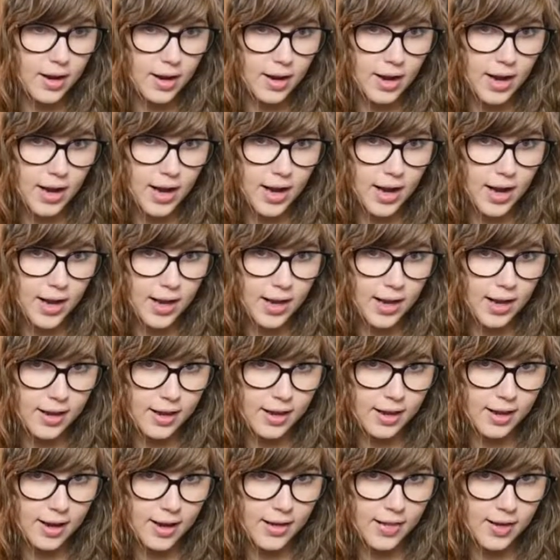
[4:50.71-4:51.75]
I,
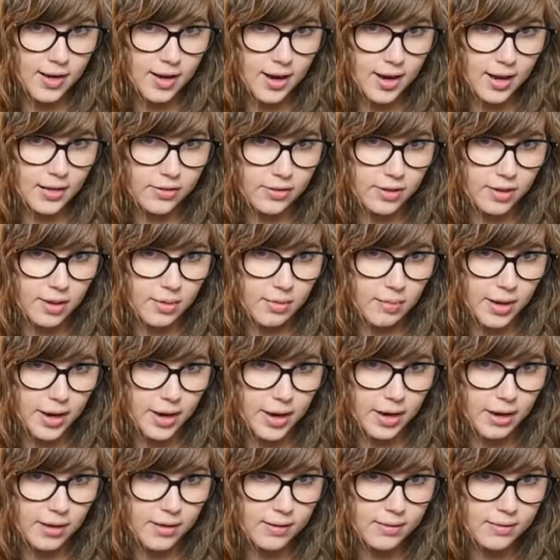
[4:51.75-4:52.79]
and then I is going to come
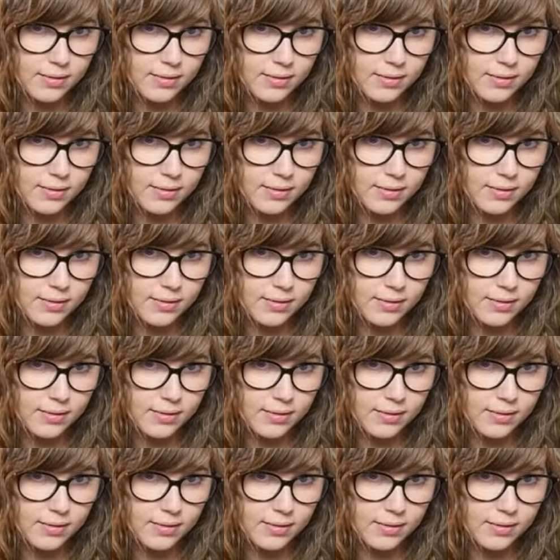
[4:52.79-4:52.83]
back.